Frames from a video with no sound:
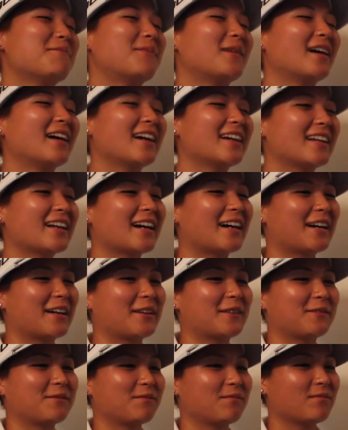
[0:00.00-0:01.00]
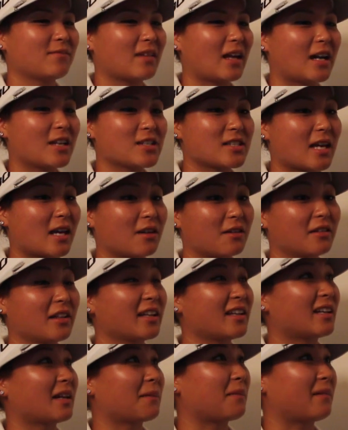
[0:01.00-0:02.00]
But um, I just had a
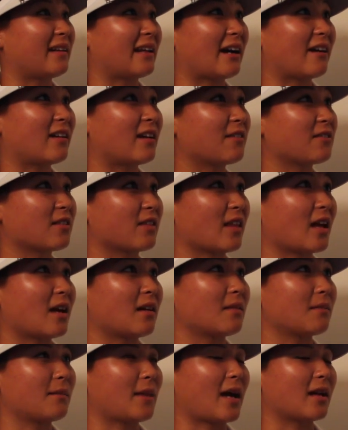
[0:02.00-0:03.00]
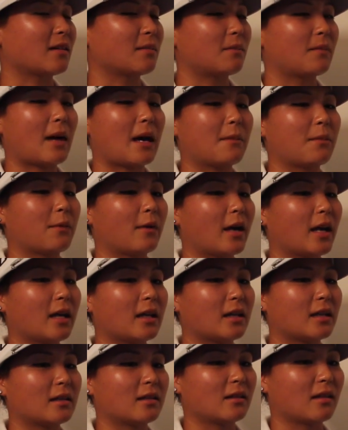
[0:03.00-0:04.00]
really good up and down after that bad bad
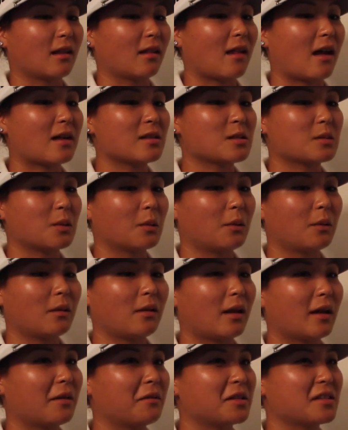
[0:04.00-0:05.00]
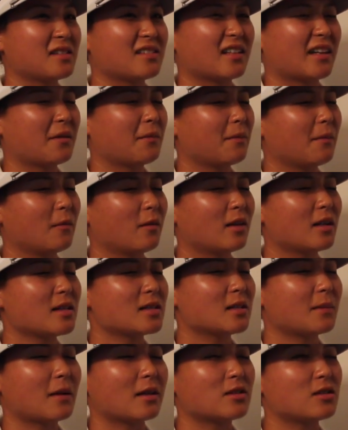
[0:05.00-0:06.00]
break. And the last hole, I was, I want to
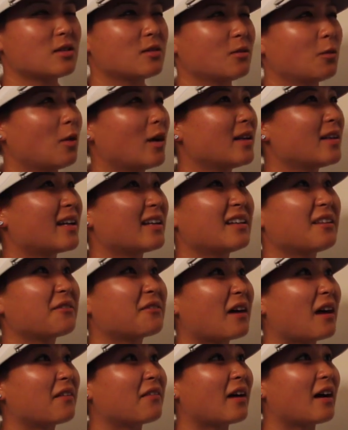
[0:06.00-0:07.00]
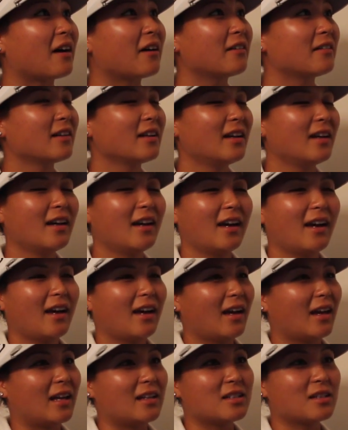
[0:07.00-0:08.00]
say about 195 out
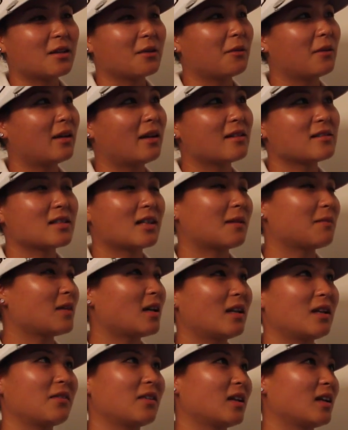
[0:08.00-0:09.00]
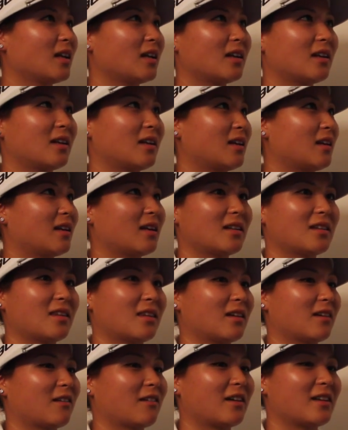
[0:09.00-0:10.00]
into the wind. I was like, I'm not even going to get
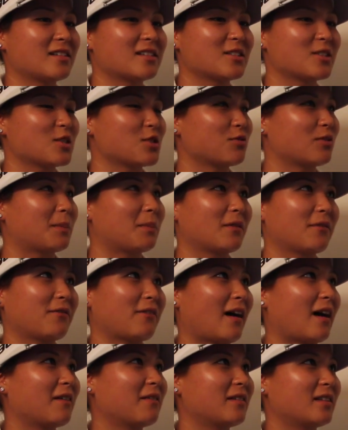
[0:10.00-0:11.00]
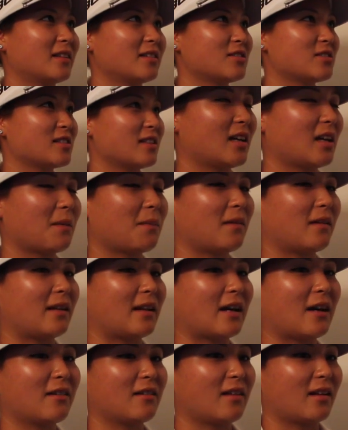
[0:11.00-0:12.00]
to the green, so just rip a five wood and get up and
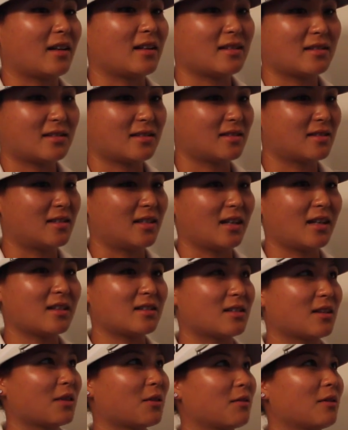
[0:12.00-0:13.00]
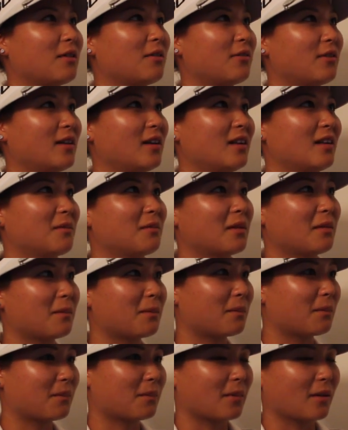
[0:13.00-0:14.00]
down. And I stick it to three feet, and my
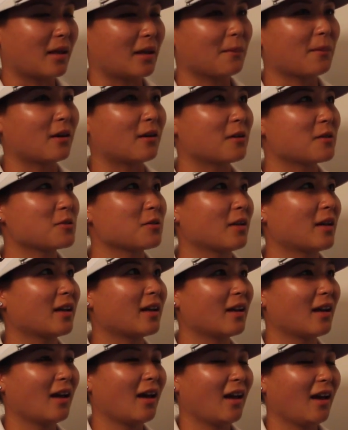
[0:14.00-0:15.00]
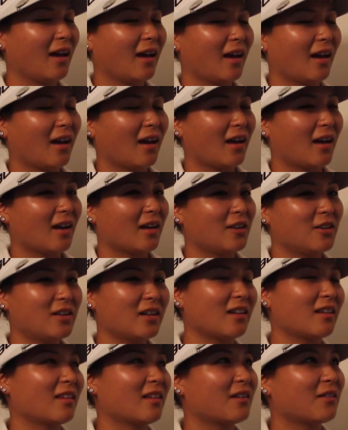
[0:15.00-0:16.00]
playing partners were like, "You
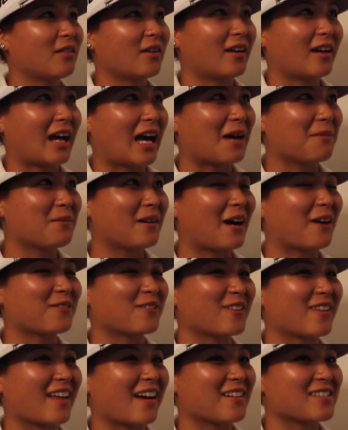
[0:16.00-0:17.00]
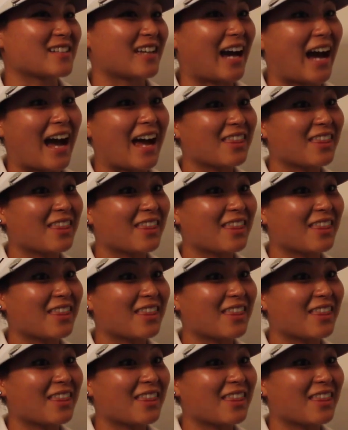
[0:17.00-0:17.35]
didn't look very happy after that." I was like,